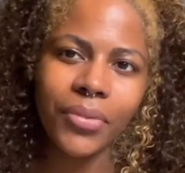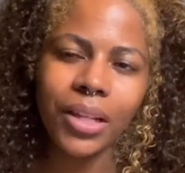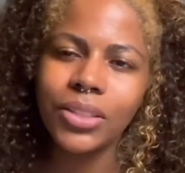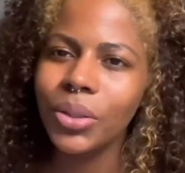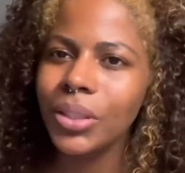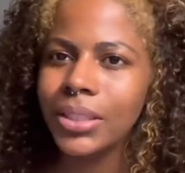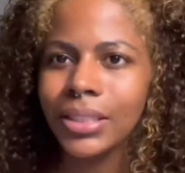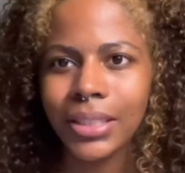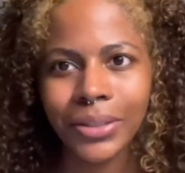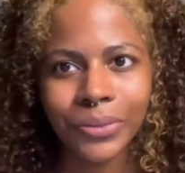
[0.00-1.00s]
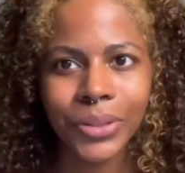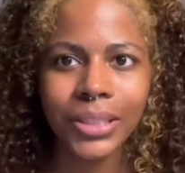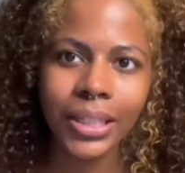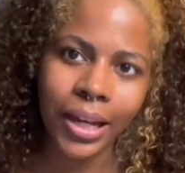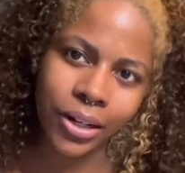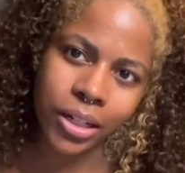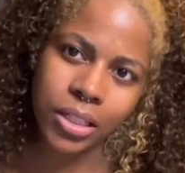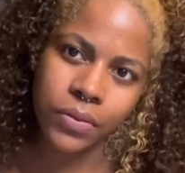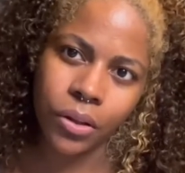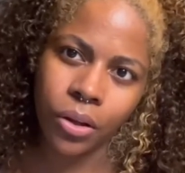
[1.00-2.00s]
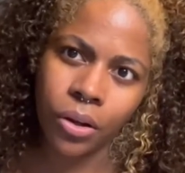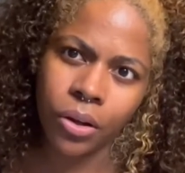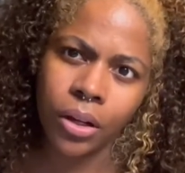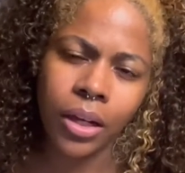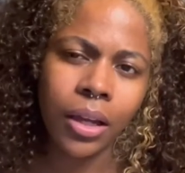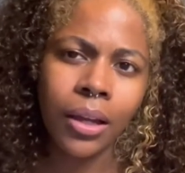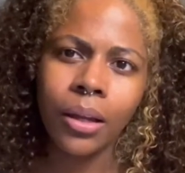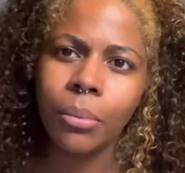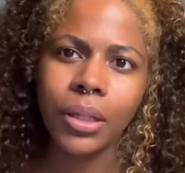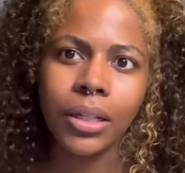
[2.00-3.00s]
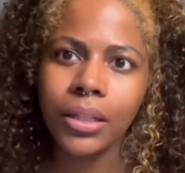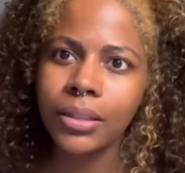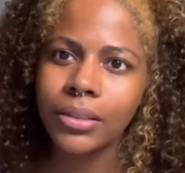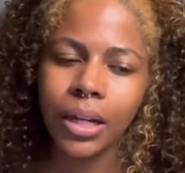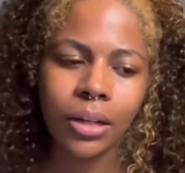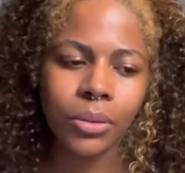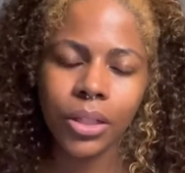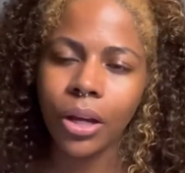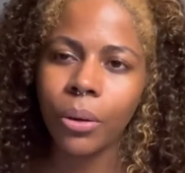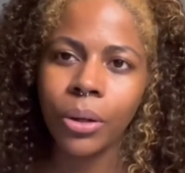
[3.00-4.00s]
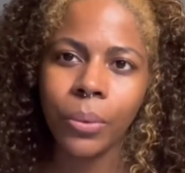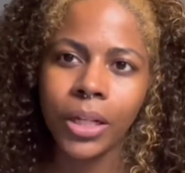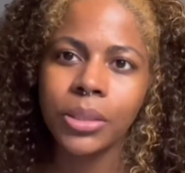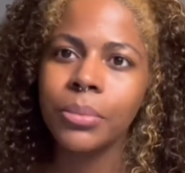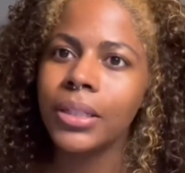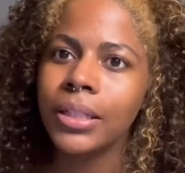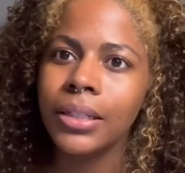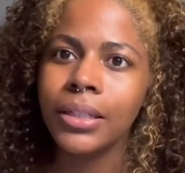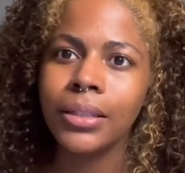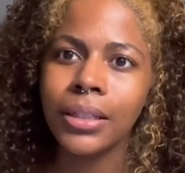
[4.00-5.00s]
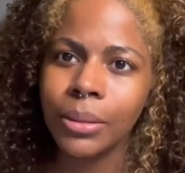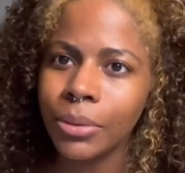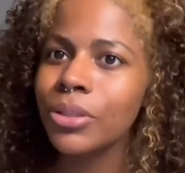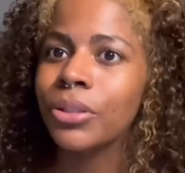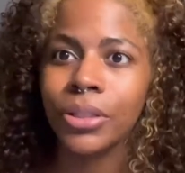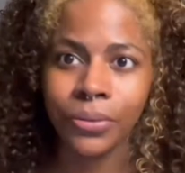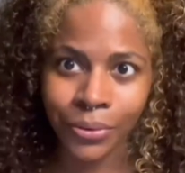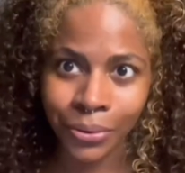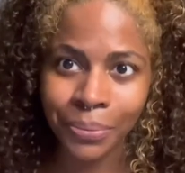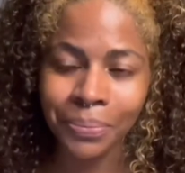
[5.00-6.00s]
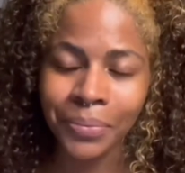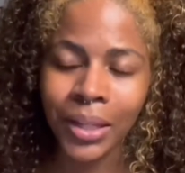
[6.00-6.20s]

So this is it for Saturday's vlog because I don't think y'all want to watch me clean up this dirty room.